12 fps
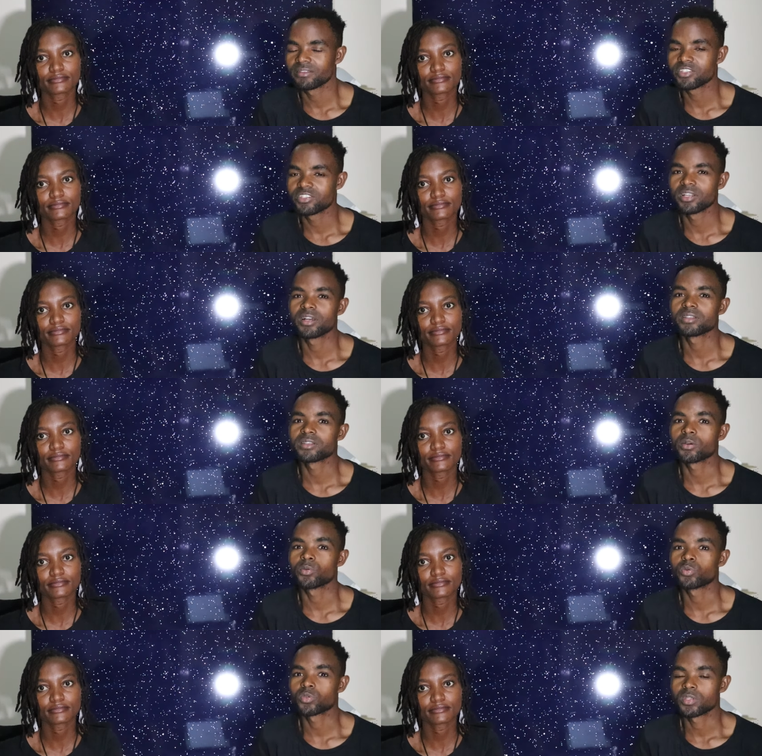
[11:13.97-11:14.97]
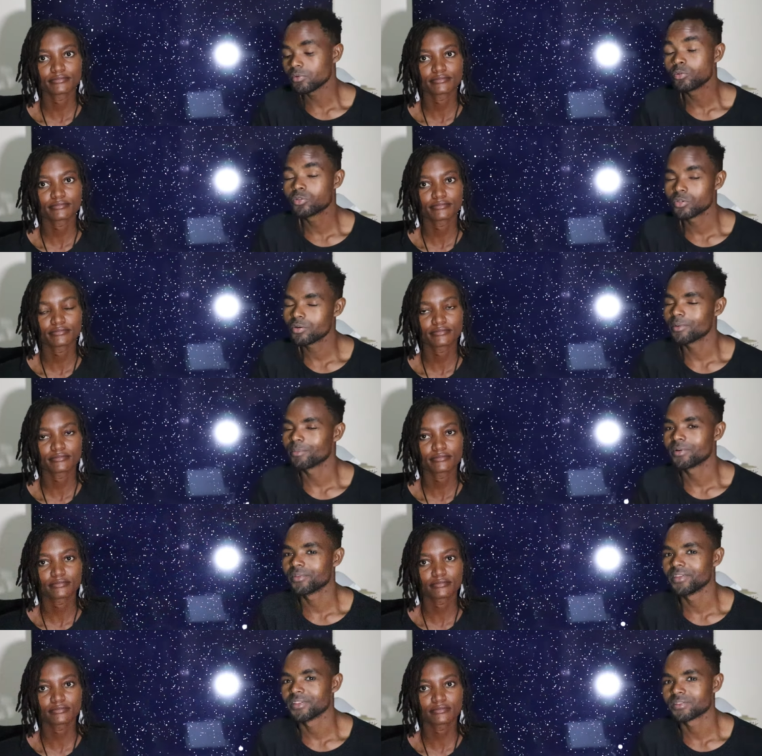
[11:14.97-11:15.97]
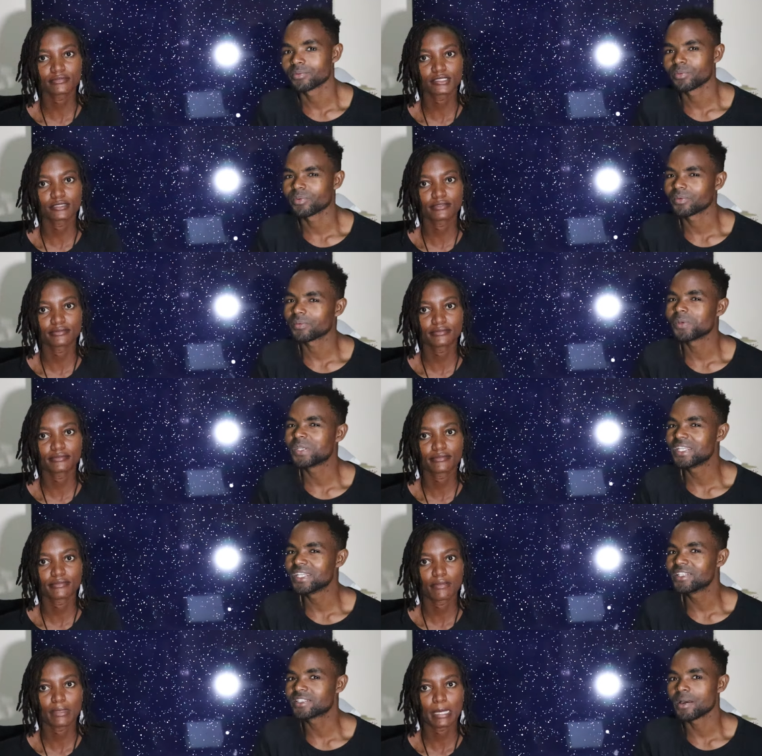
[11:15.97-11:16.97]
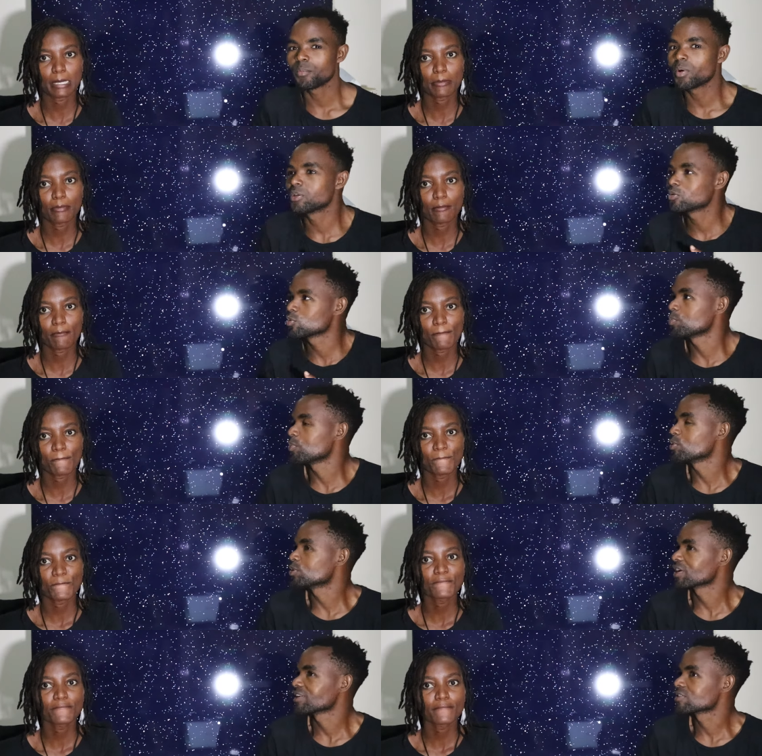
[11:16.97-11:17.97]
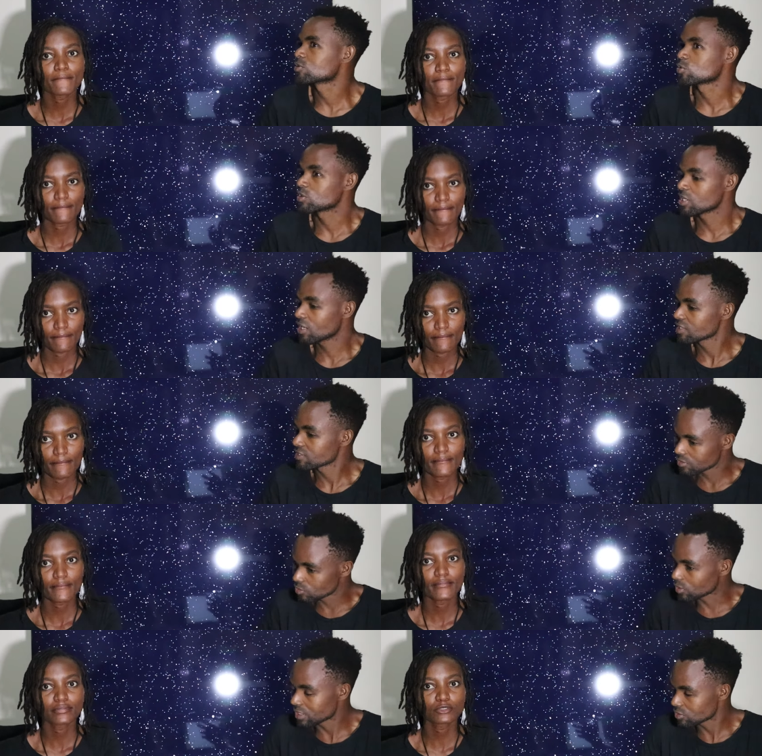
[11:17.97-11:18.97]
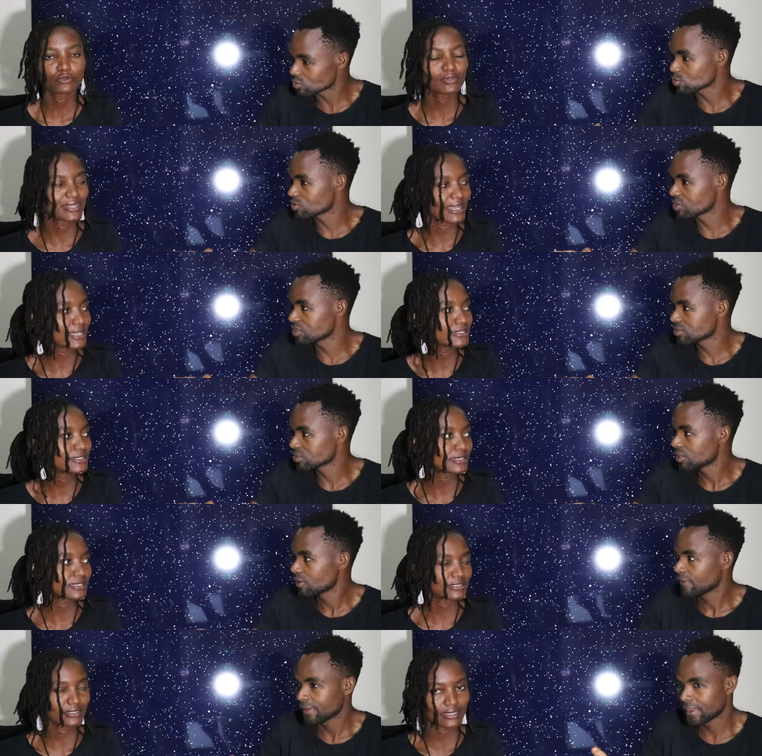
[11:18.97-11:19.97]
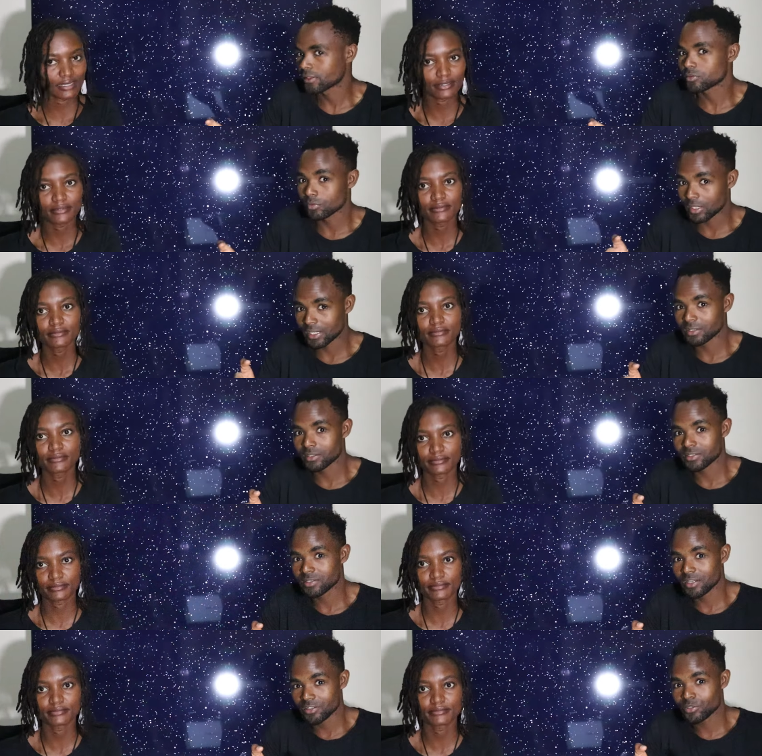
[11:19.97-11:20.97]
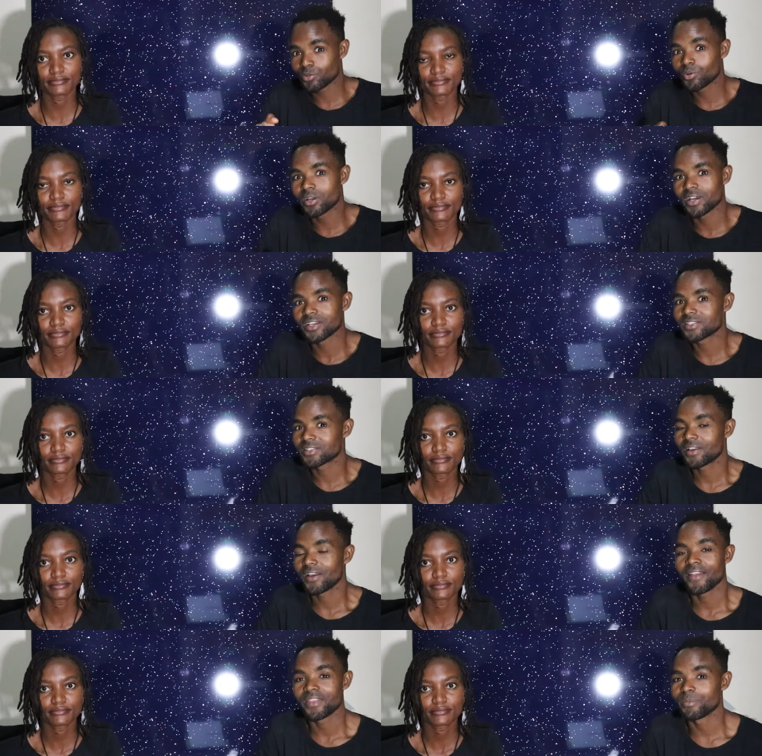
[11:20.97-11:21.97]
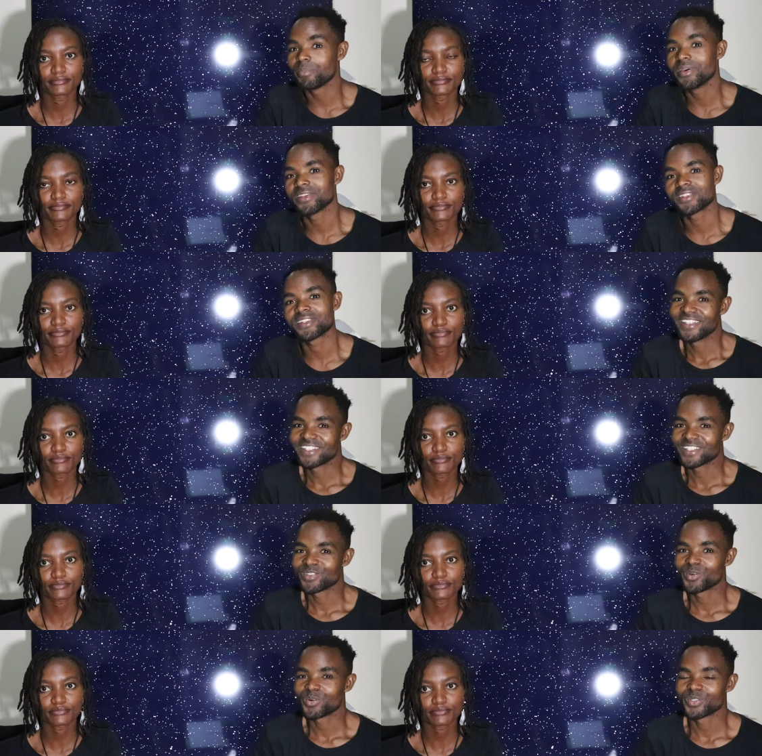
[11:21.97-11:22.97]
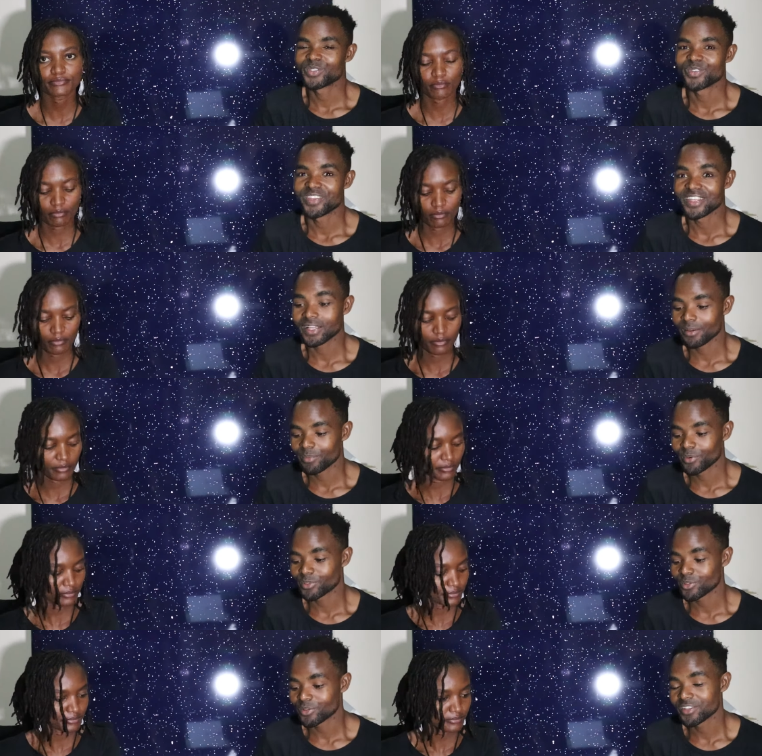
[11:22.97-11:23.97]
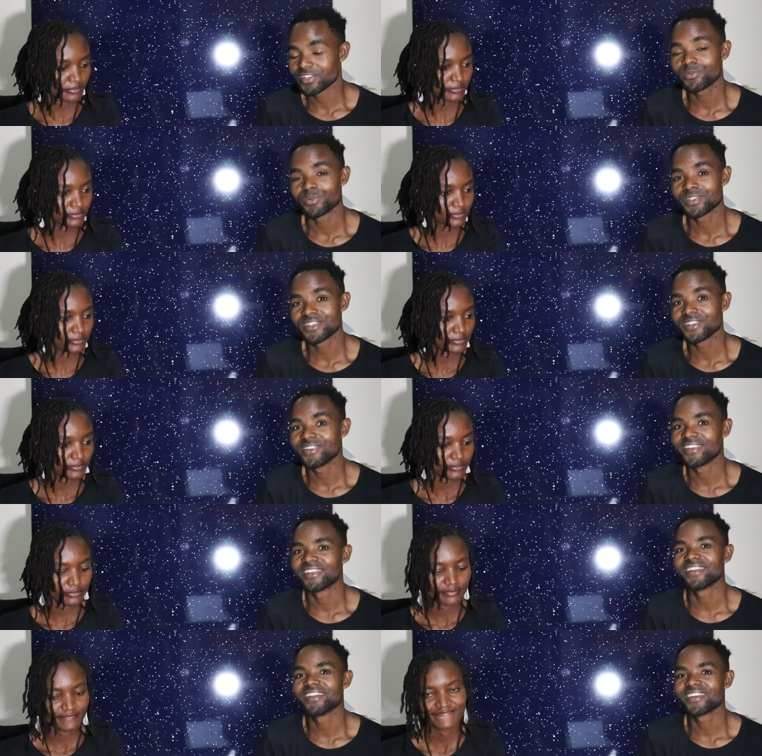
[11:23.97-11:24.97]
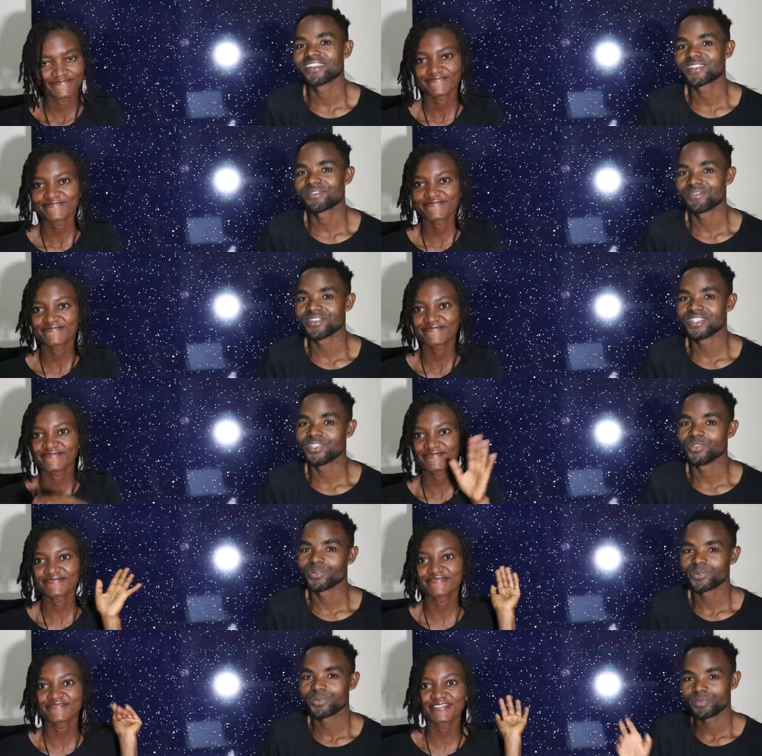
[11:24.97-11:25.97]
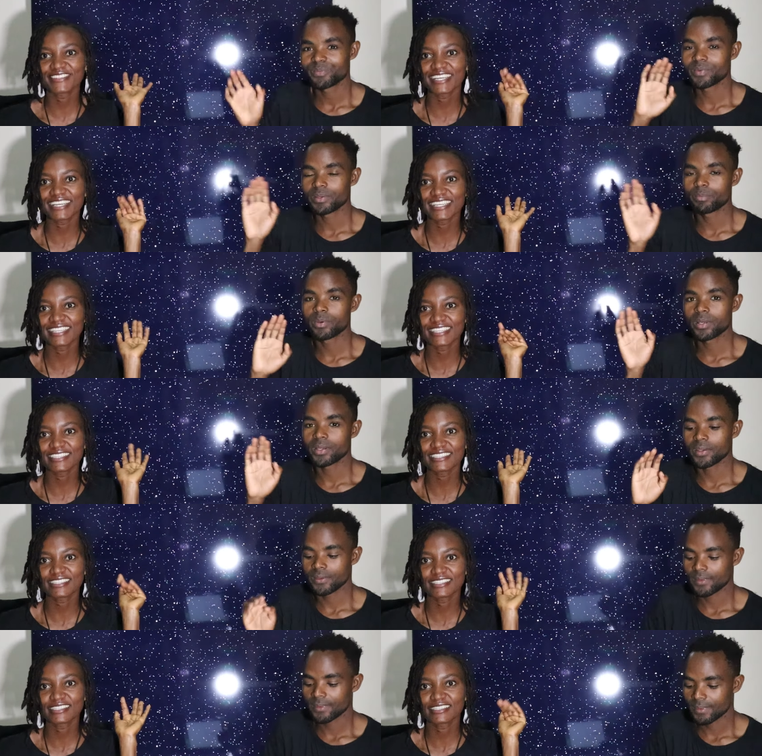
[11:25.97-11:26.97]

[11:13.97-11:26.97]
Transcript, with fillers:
Speaker 1: reaching us out. We'll talk about this. Yeah. We need someone to push us, to tell us you can to do guide this. Us, yeah. yeah. to guide us. Mm-hmm. And you guys are the best. Let us know what you think about all this. We see you in the next video. Bye bye.